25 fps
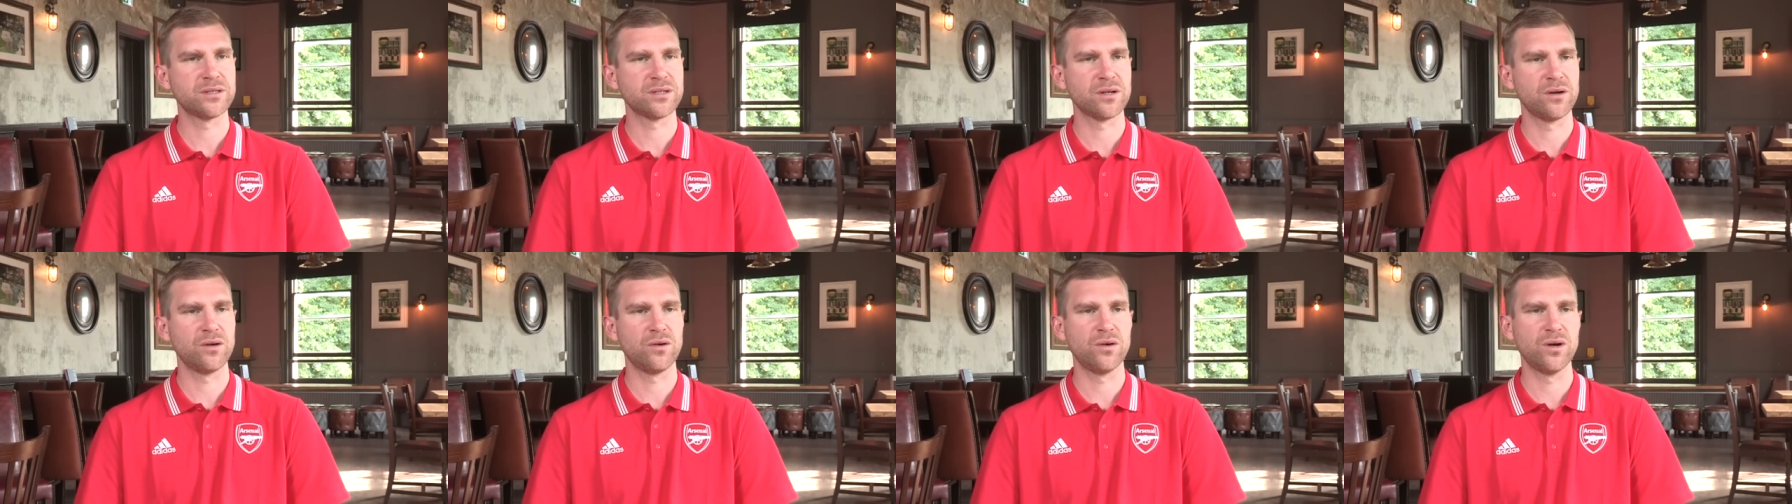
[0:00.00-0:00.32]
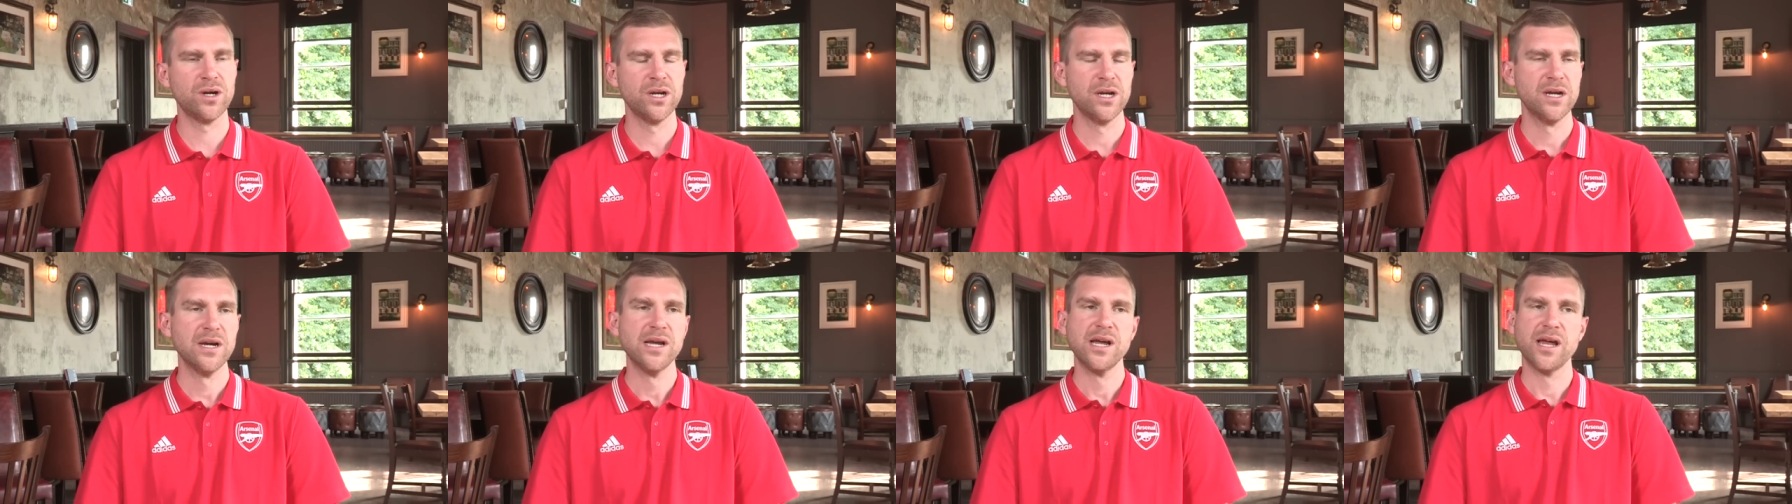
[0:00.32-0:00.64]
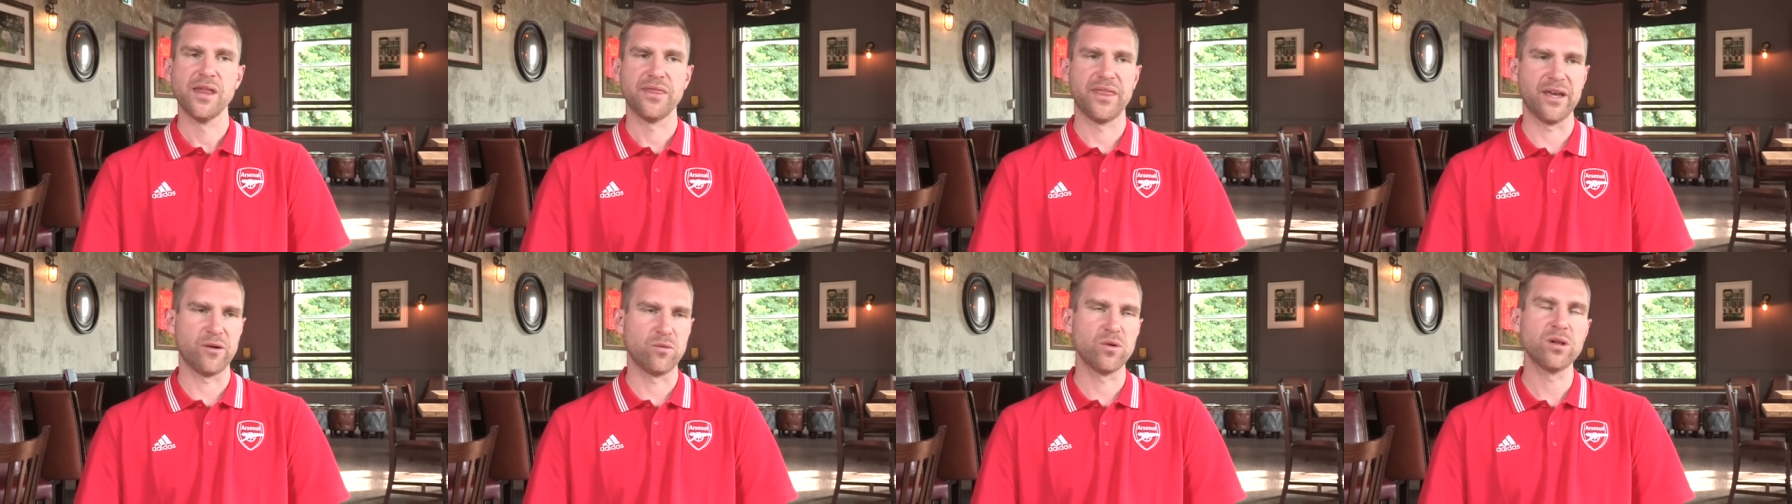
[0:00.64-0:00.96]
So
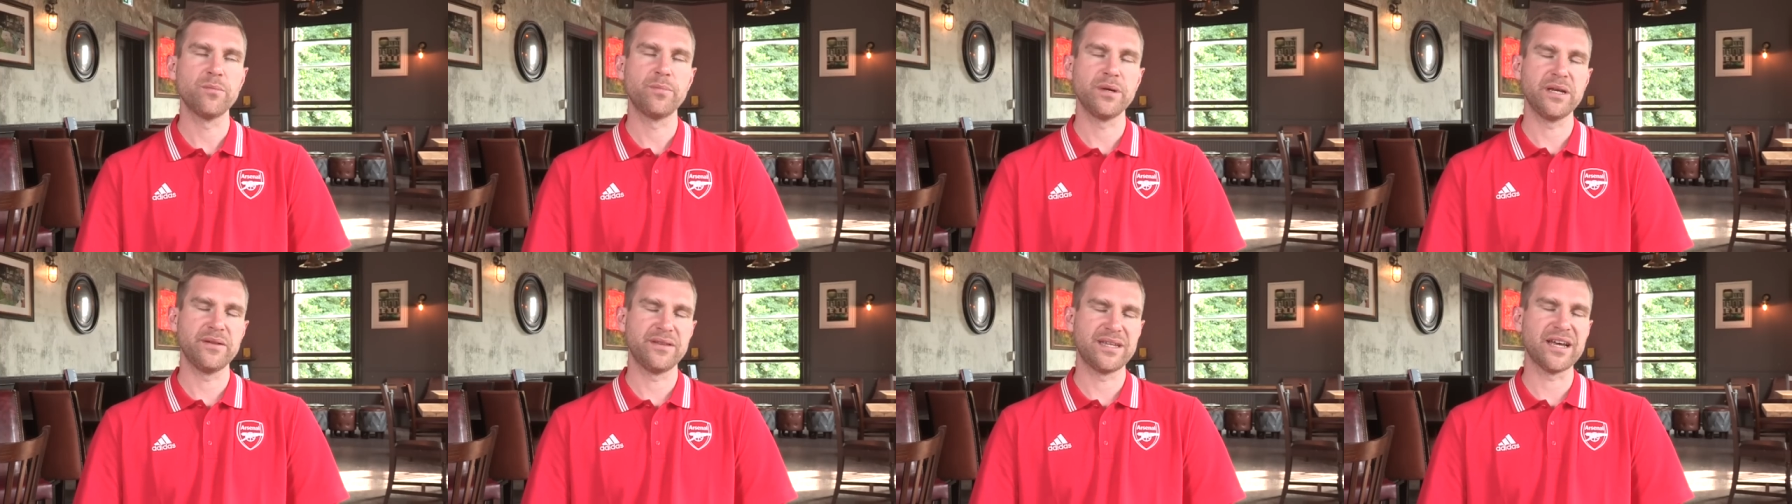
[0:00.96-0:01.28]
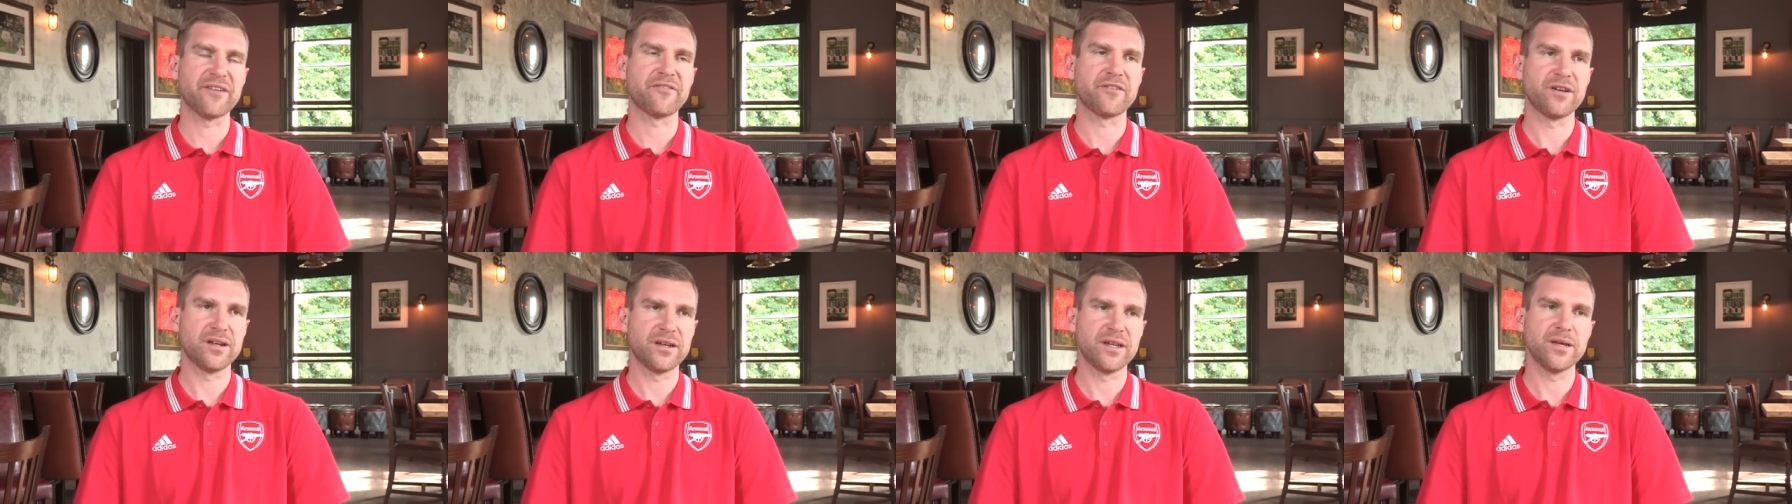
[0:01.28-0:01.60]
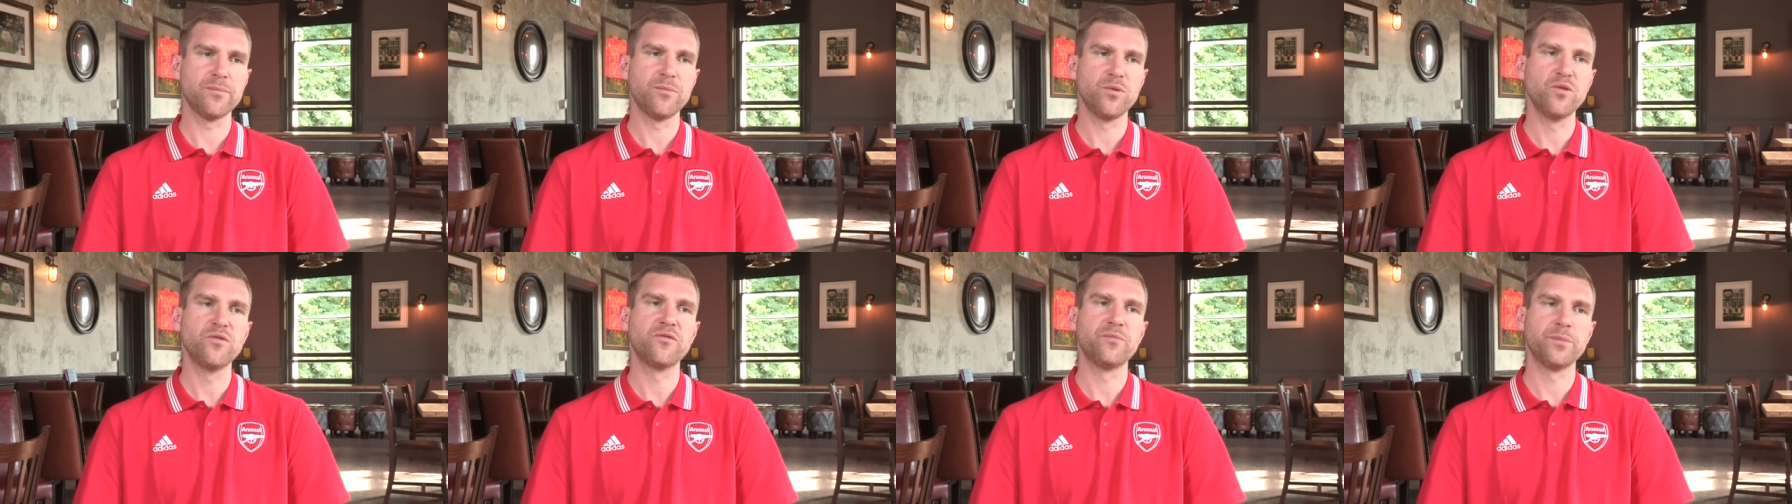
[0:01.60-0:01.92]
there will be
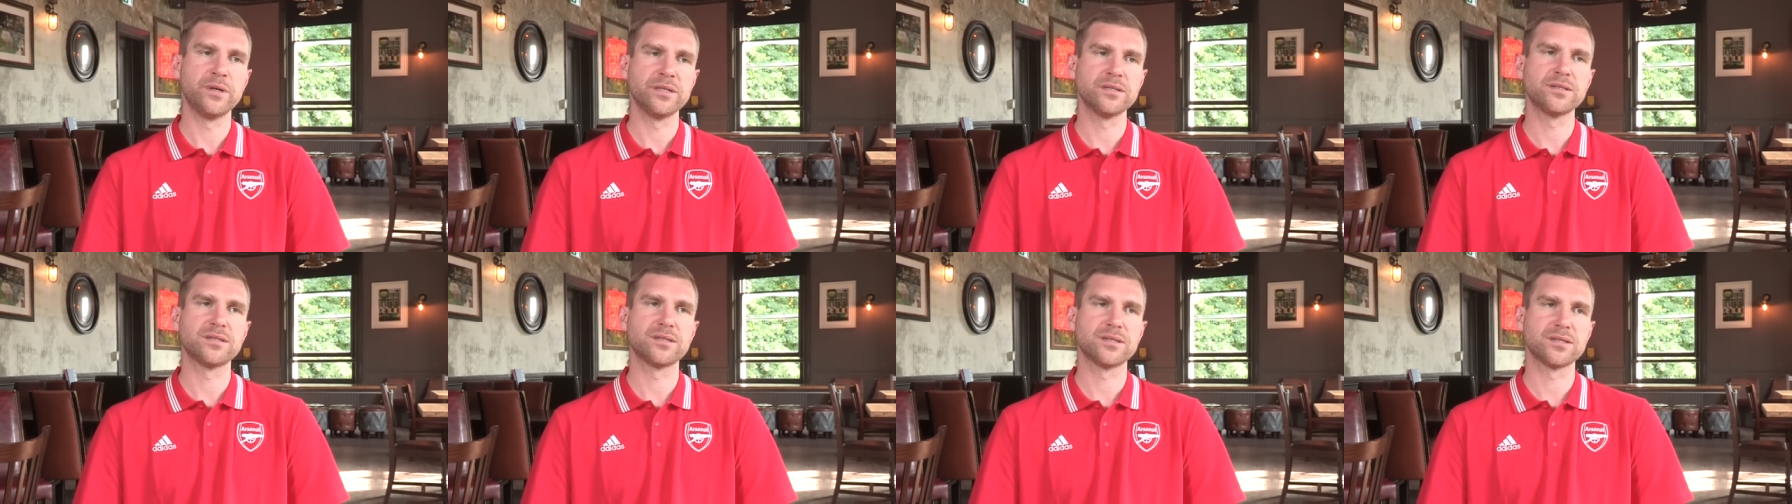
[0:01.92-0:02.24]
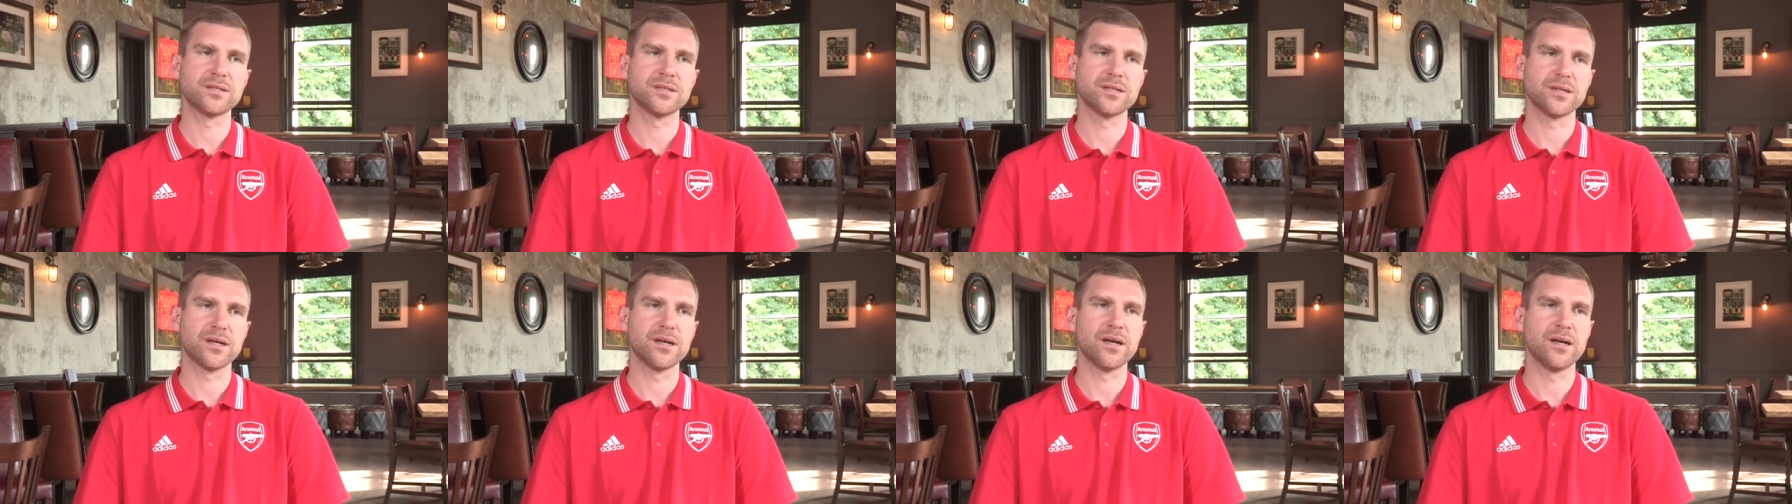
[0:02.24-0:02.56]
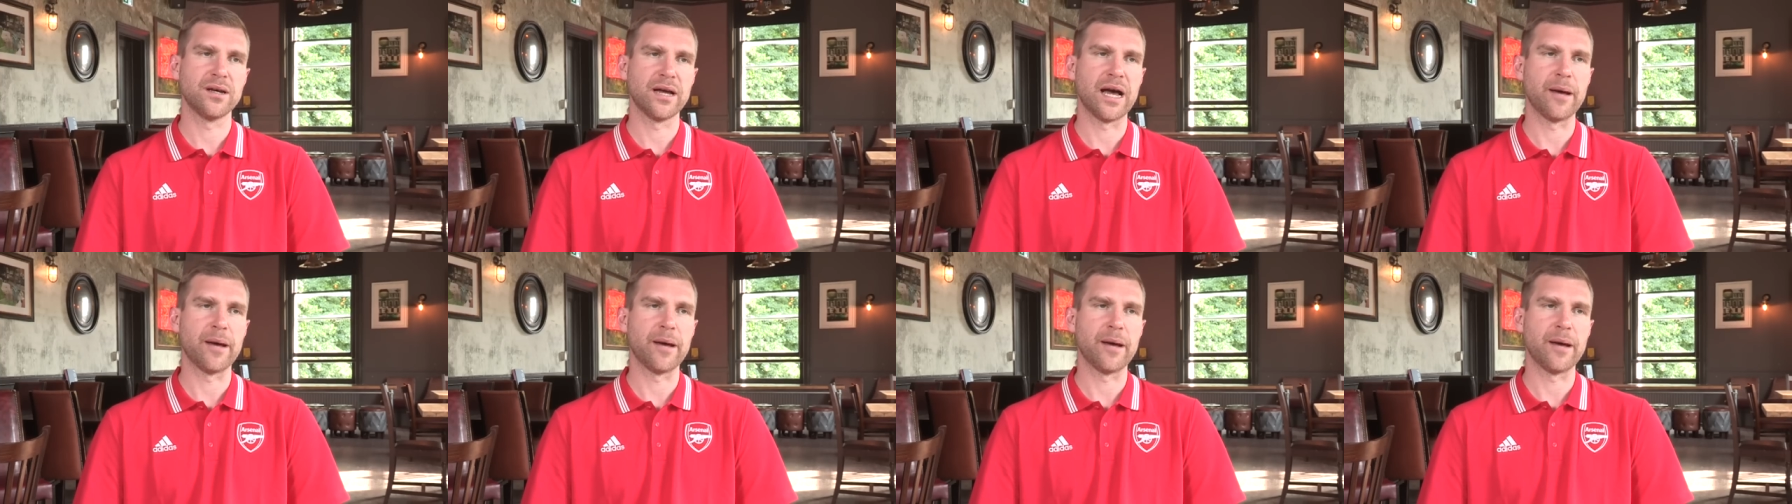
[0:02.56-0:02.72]
definitely movements uh,